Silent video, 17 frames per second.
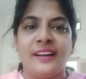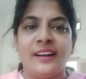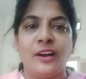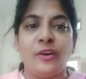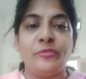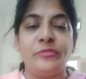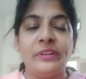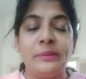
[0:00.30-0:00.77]

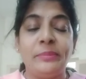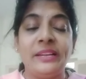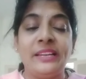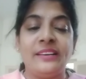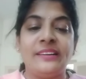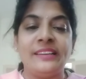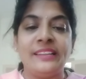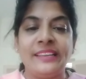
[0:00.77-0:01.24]
We'll be
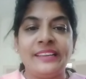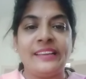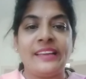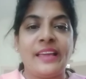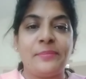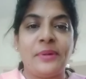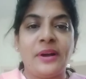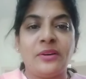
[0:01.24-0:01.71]
learning
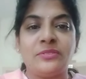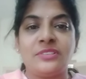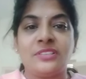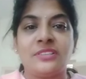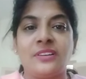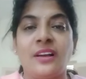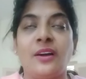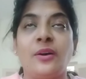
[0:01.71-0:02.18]

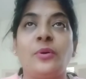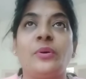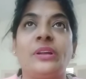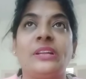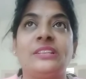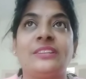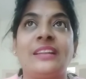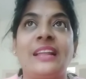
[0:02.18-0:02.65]
about now
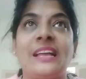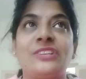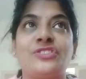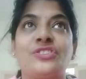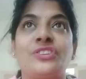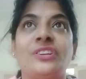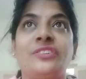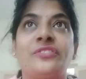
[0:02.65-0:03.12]

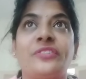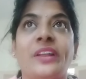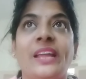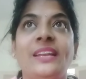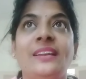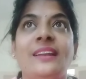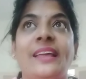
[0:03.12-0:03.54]
international trade.